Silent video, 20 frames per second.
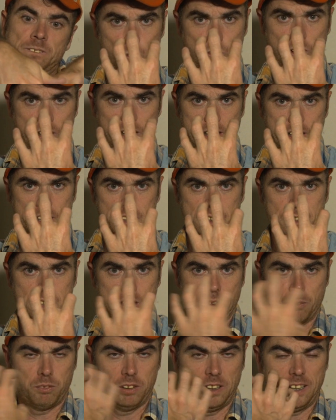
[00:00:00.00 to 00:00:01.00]
When it
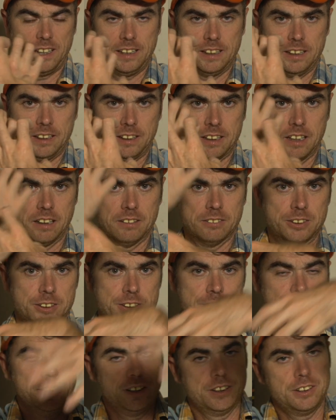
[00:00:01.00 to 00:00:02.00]
completely
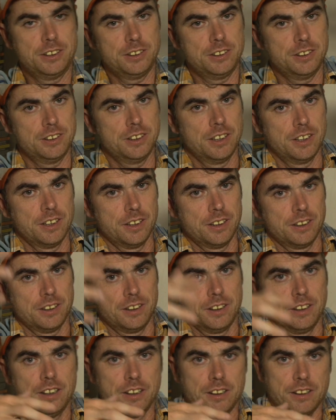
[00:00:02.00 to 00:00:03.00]
covers it,
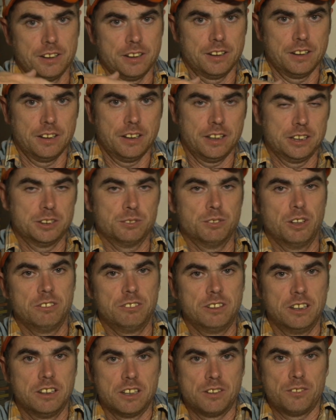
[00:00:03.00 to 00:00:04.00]
he's
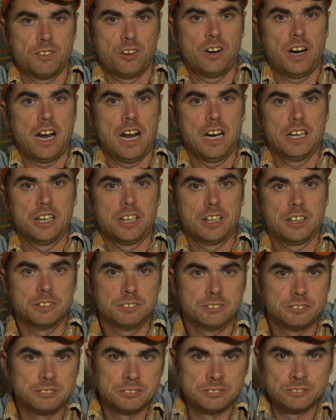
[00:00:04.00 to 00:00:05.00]
moved into morality,
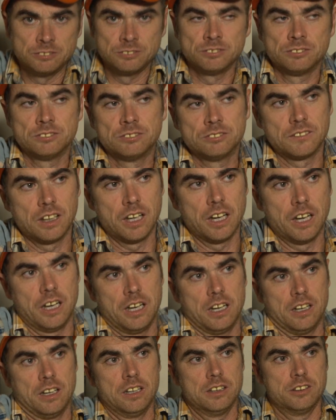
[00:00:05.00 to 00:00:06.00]

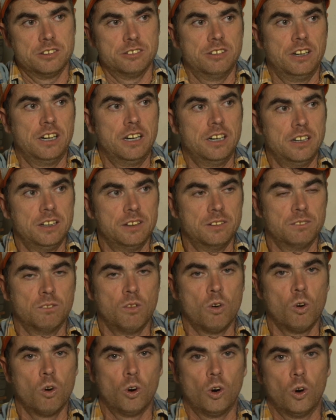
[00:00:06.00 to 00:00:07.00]
and it's very
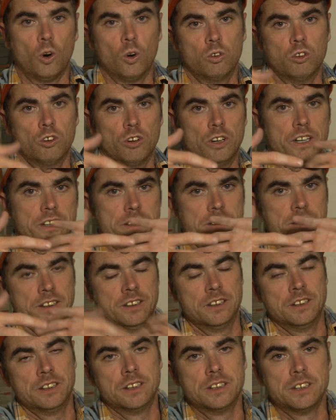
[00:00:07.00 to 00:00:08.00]
moral for it
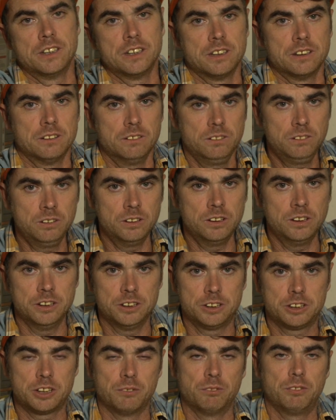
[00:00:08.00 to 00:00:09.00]
to
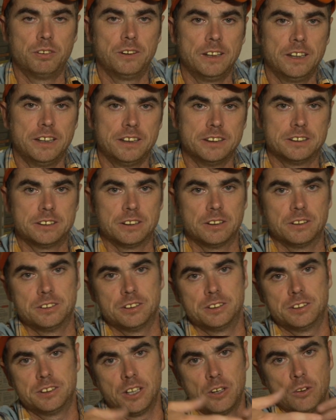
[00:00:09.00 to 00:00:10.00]
it's complete, so
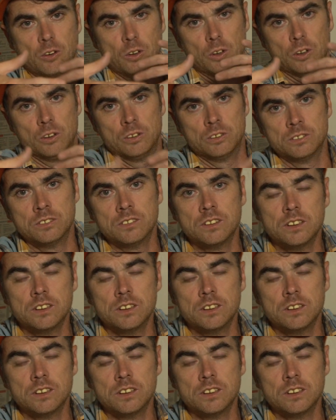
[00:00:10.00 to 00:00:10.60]
it's total,